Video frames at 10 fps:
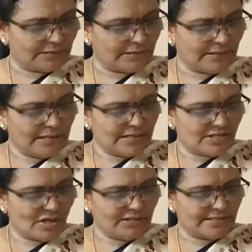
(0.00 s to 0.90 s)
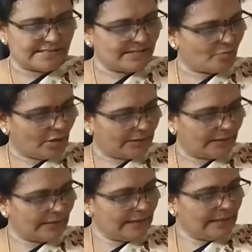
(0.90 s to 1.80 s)
father saw the sea
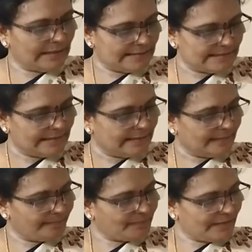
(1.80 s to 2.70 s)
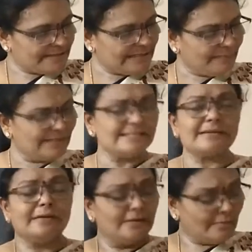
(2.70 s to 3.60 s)
water recede. Recede
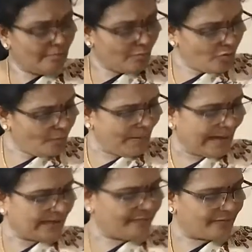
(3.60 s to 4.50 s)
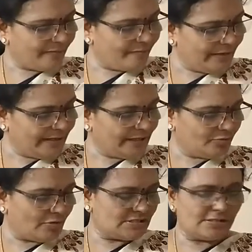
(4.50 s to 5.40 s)
means move back from
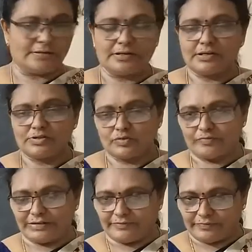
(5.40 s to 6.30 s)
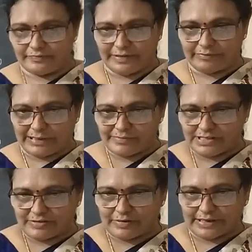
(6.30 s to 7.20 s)
where it was. So when the wave
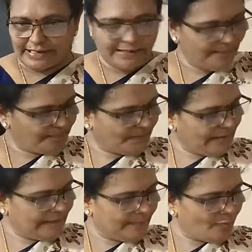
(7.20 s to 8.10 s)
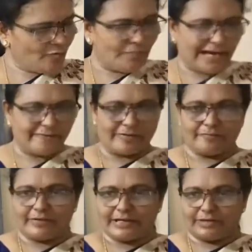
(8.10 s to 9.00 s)
comes it moved back
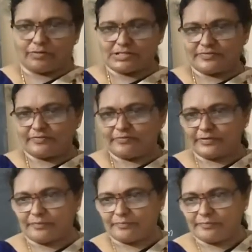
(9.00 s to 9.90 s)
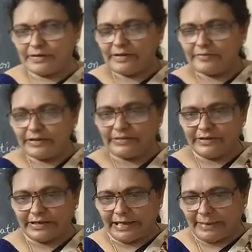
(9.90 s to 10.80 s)
from where it was.
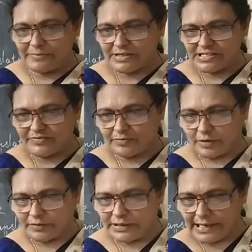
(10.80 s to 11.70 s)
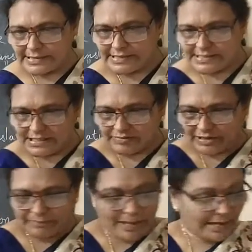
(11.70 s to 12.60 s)
It came just forward and just it
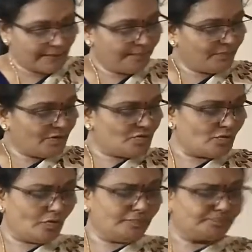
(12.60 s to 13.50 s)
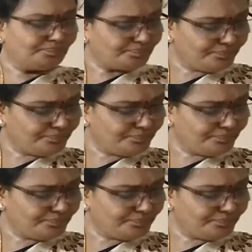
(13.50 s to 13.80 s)
went back. So